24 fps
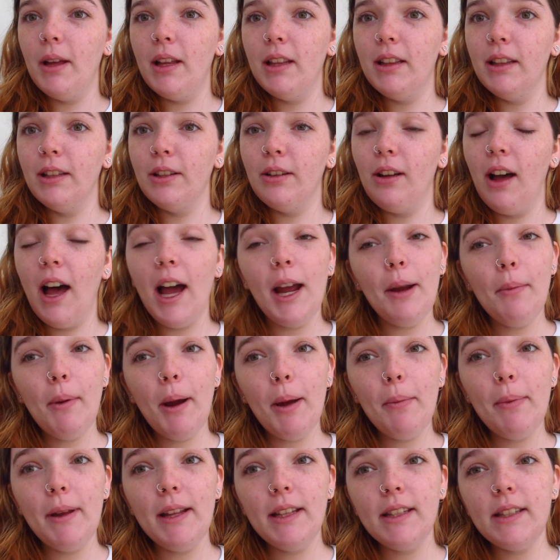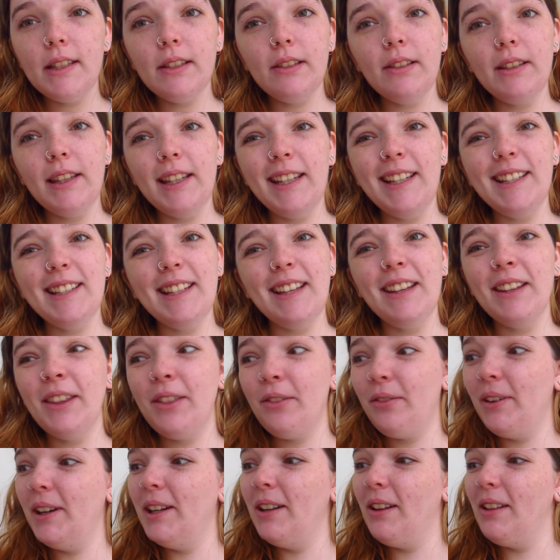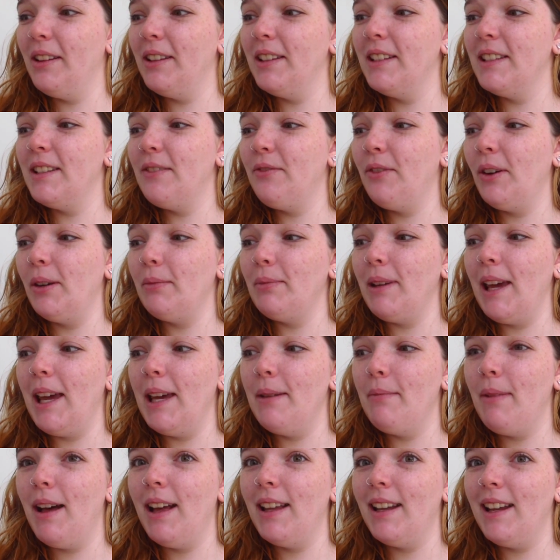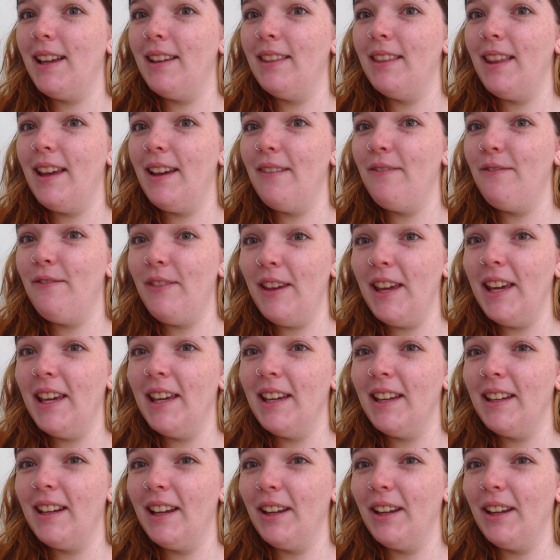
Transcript: little eyebrow pencil. These are $3 from Kmart and they're vegan